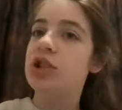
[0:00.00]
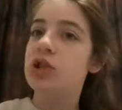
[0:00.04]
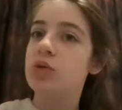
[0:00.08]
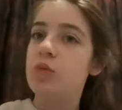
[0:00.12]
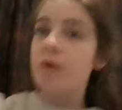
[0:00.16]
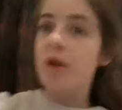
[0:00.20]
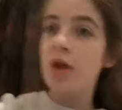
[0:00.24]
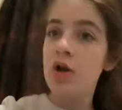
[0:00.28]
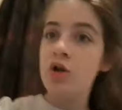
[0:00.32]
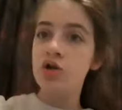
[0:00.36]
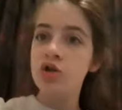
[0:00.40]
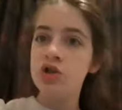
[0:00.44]

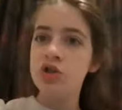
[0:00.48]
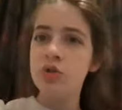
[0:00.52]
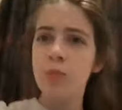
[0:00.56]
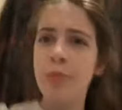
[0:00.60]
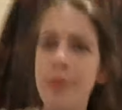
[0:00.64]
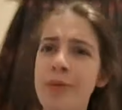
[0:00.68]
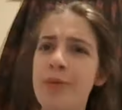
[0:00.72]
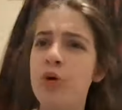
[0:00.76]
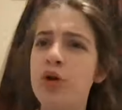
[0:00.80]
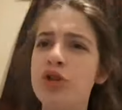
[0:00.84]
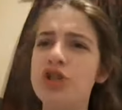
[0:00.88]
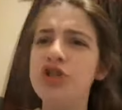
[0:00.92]
we are going to
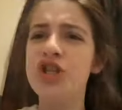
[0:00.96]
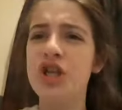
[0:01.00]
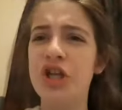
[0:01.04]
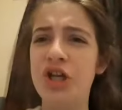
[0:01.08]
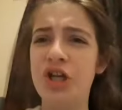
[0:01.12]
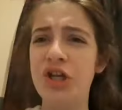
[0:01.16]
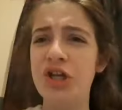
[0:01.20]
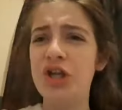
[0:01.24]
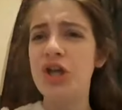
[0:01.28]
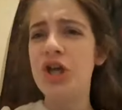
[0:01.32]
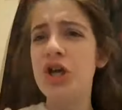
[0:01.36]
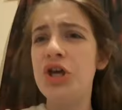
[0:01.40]
be
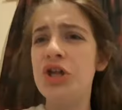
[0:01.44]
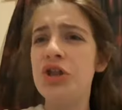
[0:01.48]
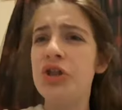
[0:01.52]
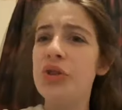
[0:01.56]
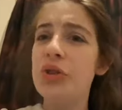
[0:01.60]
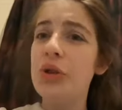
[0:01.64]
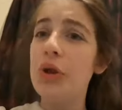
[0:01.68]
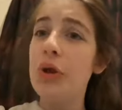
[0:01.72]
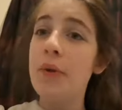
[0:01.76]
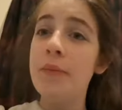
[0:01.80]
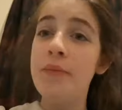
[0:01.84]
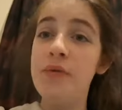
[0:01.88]
watching
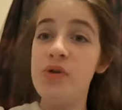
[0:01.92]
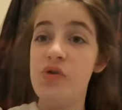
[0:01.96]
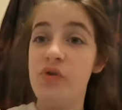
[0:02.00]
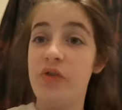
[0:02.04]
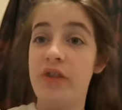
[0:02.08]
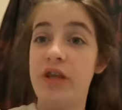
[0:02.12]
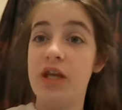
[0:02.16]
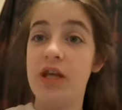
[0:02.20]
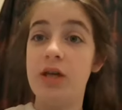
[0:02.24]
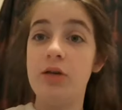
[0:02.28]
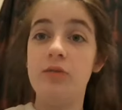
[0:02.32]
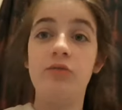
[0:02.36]
a
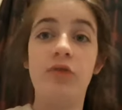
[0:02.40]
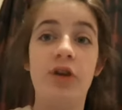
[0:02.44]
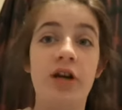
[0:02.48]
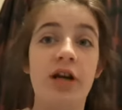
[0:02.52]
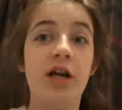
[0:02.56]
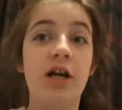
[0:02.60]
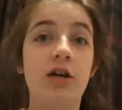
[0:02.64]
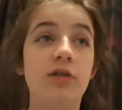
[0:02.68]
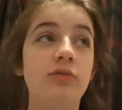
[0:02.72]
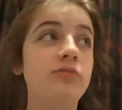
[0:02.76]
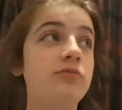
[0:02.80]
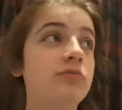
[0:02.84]
movie right
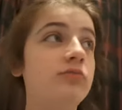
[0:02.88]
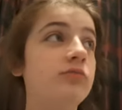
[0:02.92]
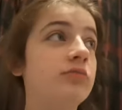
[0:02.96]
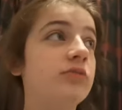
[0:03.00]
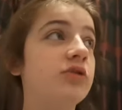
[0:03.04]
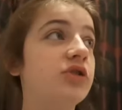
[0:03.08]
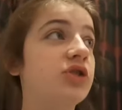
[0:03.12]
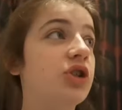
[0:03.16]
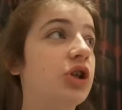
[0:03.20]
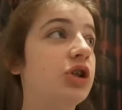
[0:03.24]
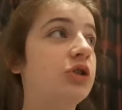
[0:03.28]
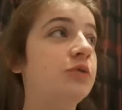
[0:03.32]
now.
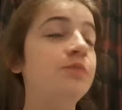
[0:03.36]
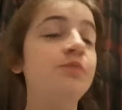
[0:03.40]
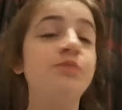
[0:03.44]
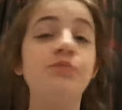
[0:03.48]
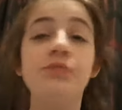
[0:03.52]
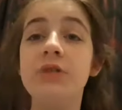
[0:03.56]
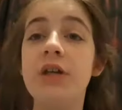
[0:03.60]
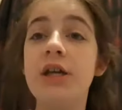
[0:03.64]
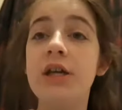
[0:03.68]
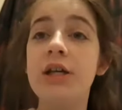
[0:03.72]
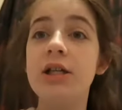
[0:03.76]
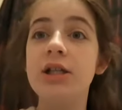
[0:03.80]
So
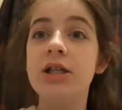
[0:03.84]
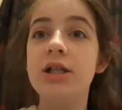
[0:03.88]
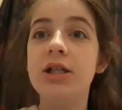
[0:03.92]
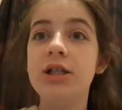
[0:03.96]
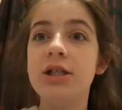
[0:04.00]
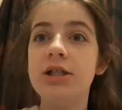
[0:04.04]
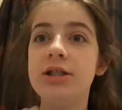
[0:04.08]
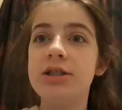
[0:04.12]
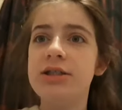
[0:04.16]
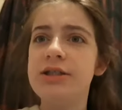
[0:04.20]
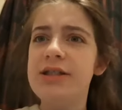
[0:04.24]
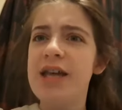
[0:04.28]

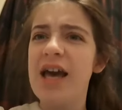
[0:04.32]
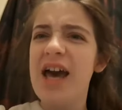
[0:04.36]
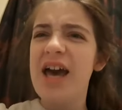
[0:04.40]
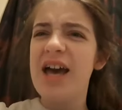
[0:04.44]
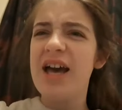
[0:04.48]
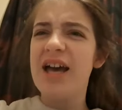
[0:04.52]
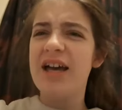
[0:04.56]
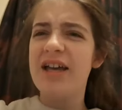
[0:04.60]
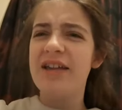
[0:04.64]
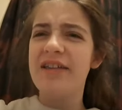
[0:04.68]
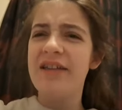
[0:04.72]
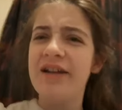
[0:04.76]

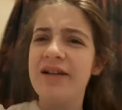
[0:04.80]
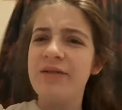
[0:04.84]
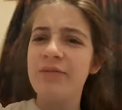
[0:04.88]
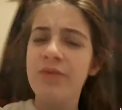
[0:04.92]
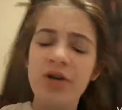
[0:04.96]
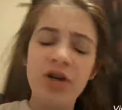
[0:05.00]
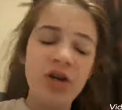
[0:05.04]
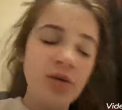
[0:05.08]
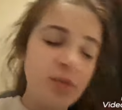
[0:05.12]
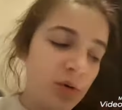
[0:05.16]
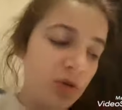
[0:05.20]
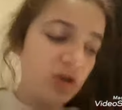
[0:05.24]
yeah, that we're
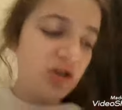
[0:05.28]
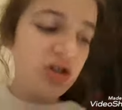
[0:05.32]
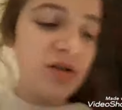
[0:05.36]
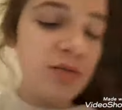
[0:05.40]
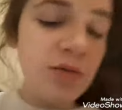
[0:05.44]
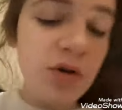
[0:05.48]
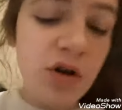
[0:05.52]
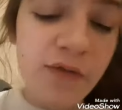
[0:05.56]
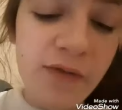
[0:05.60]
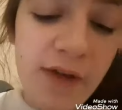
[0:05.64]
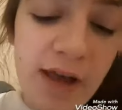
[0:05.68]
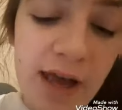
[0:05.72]
gonna be watching
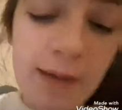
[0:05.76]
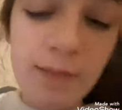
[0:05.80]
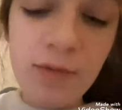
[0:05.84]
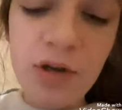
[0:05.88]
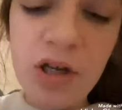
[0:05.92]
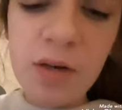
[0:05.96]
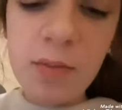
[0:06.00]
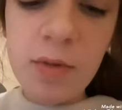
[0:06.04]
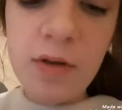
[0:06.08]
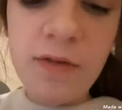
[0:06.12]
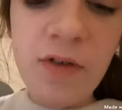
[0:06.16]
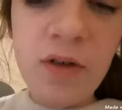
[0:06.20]
a movie. I'm
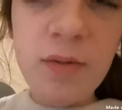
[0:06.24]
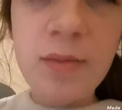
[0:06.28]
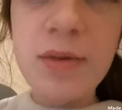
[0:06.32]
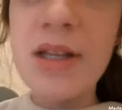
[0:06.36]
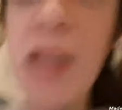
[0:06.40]
gonna be filming